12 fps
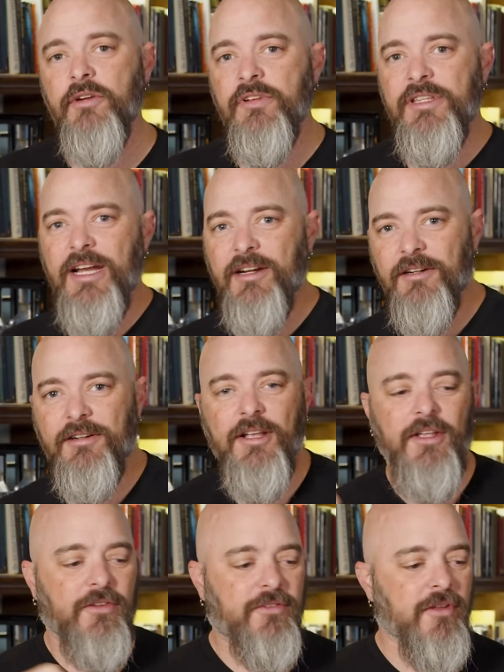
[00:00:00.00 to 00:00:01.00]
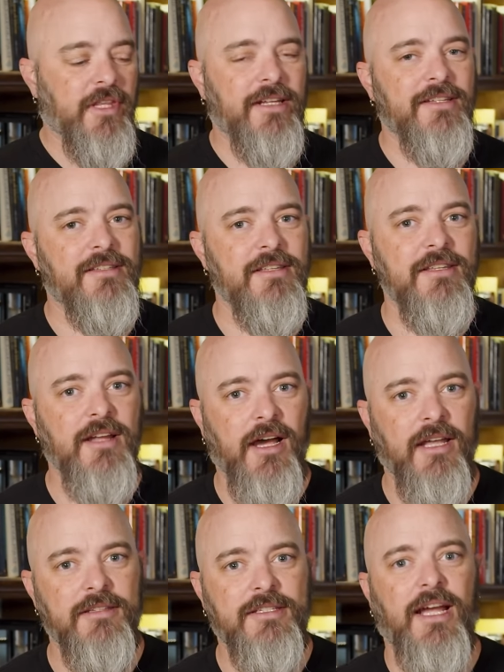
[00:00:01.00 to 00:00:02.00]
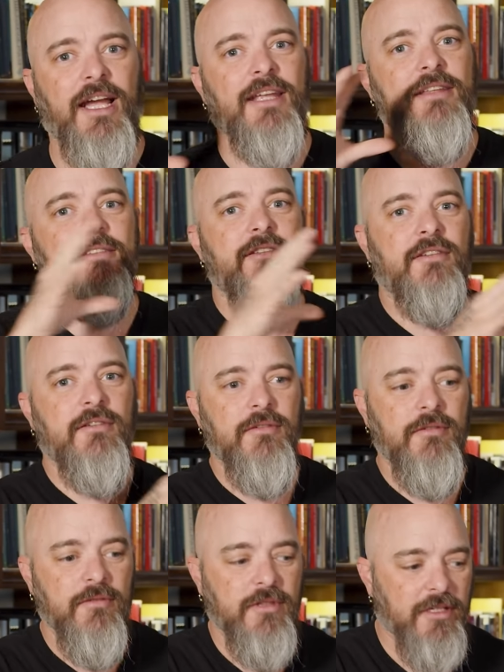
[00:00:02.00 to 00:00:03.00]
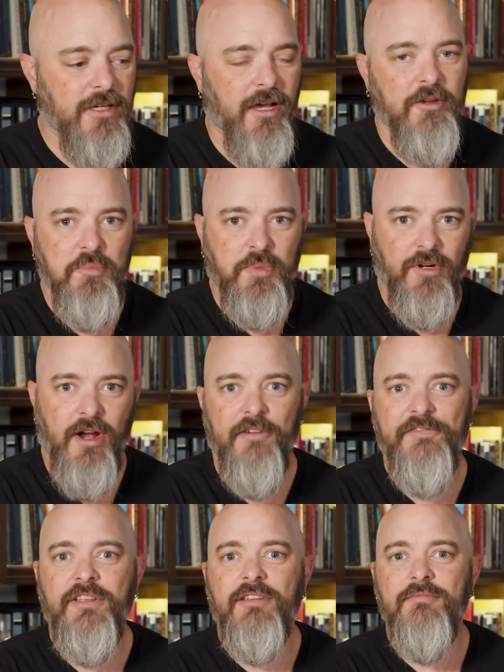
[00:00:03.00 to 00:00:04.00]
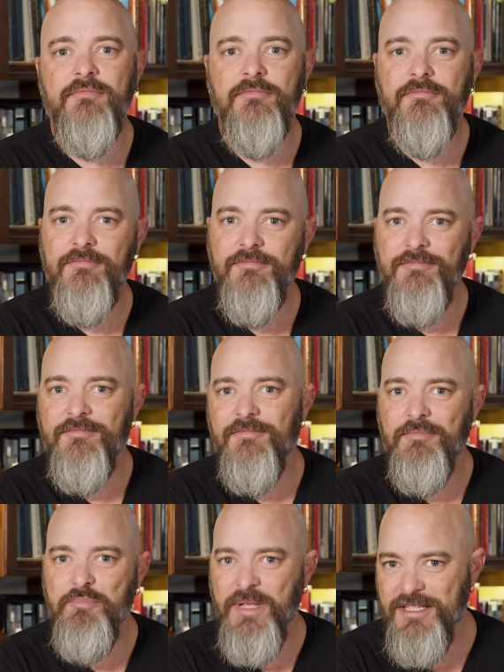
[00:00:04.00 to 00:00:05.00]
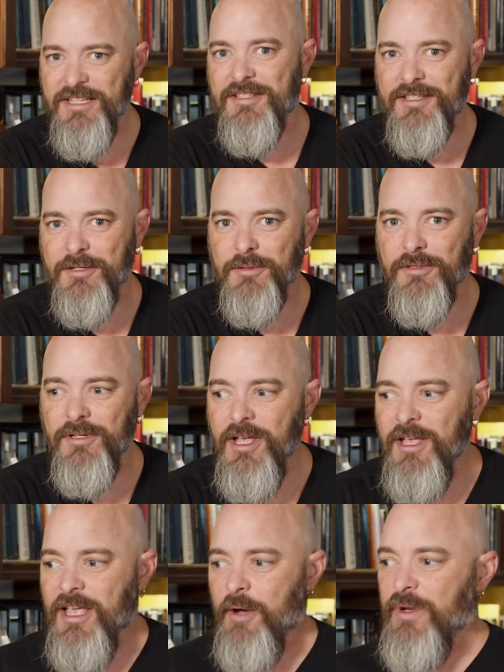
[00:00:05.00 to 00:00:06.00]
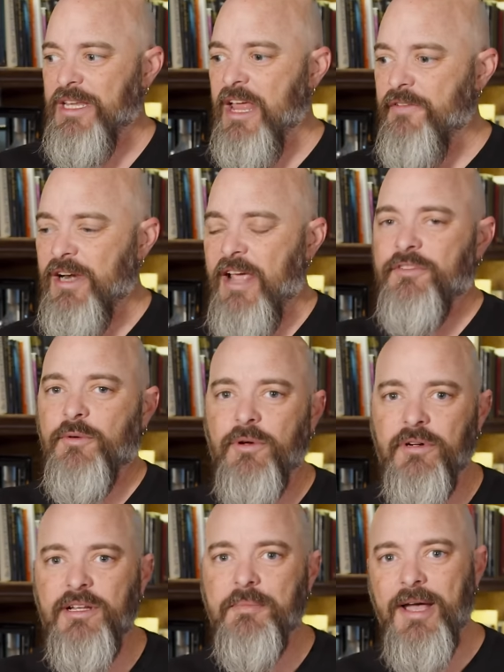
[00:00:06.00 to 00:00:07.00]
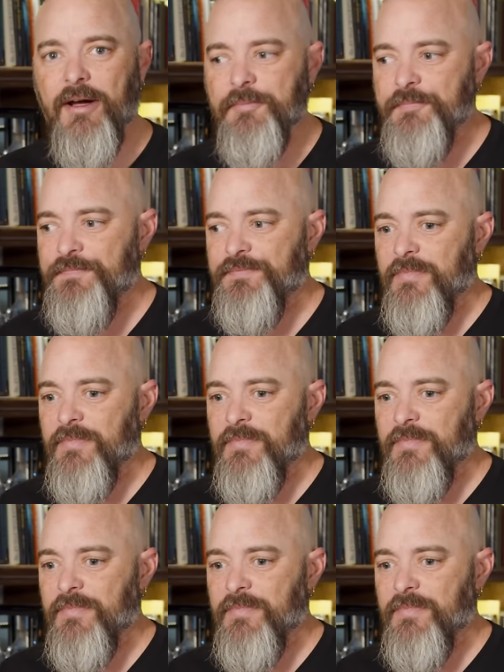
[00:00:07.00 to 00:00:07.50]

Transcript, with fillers: it over there so that it's not tied to the nonprofit business school, and we never have to worry about